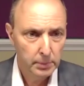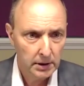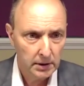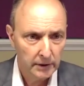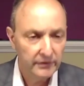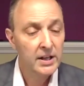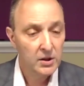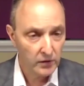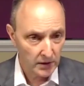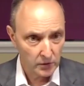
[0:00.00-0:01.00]
but if it
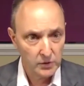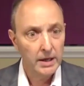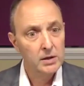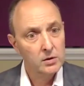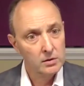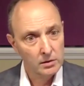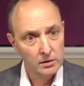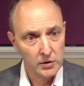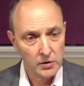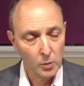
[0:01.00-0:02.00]
is Razor's Edge,
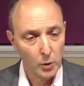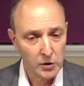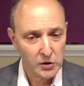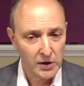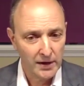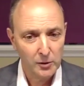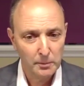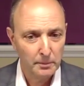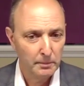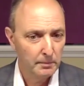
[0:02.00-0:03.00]
there is a work
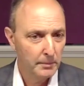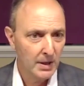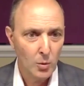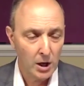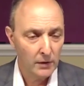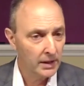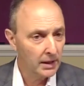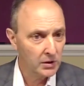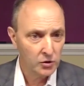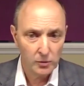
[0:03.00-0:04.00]
center. Be aware of it.
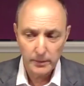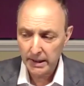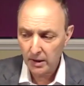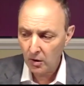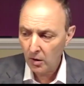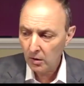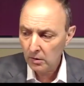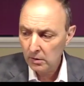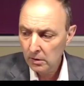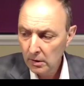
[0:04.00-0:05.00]
I assume they can
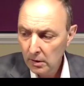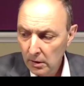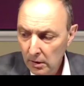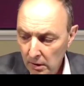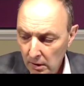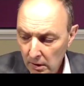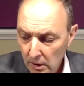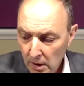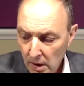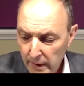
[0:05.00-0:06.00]
call.
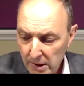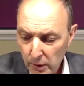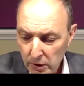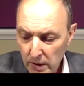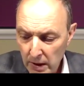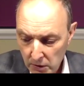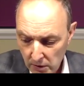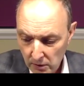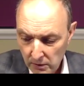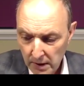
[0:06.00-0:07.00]
I mean, that's what you guys
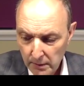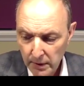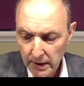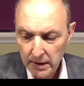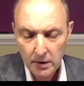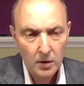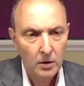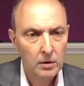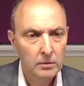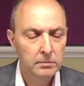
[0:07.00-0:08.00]
do, right? But they can
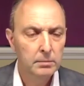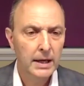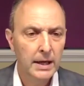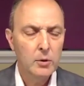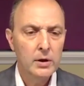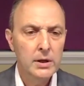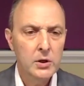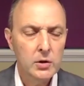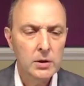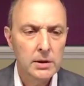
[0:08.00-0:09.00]
call Blackbaud
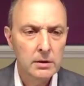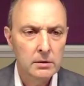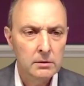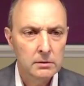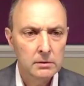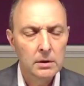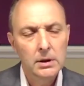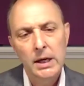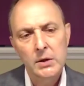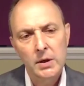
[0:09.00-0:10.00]
initially, or
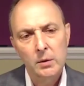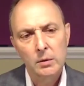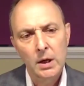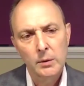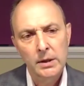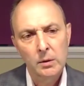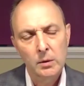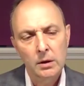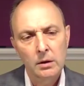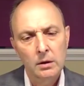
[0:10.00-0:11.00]
how would that
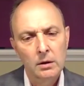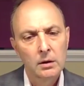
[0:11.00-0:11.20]
work?